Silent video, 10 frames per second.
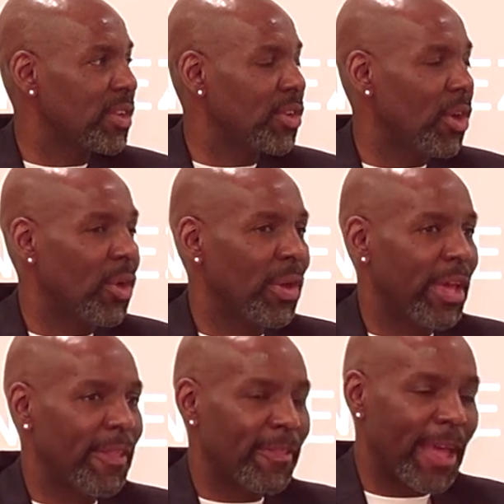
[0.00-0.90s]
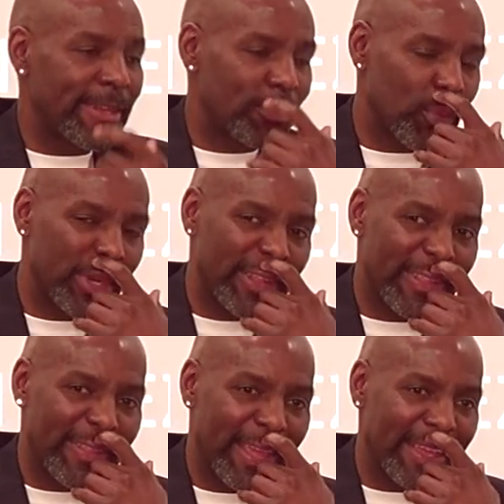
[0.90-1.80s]
you know, and that's one of
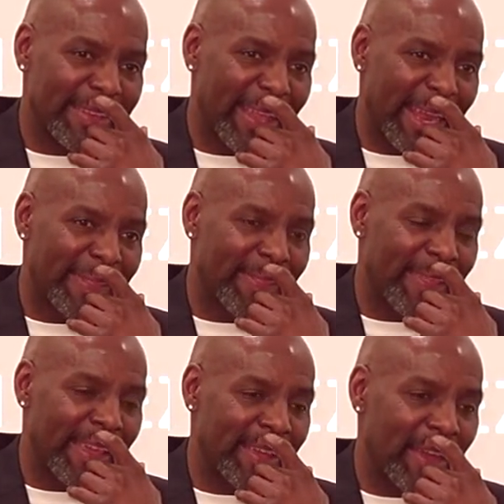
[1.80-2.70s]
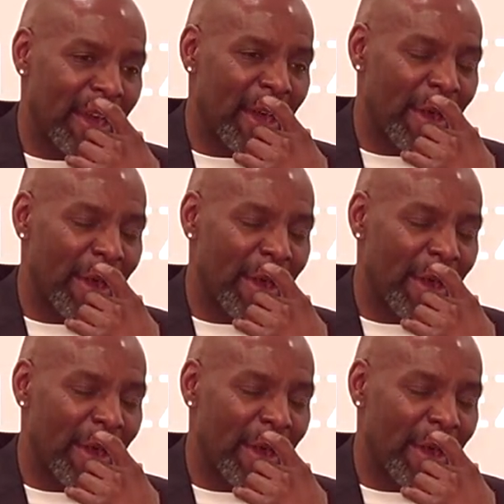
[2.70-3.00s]
the things that I think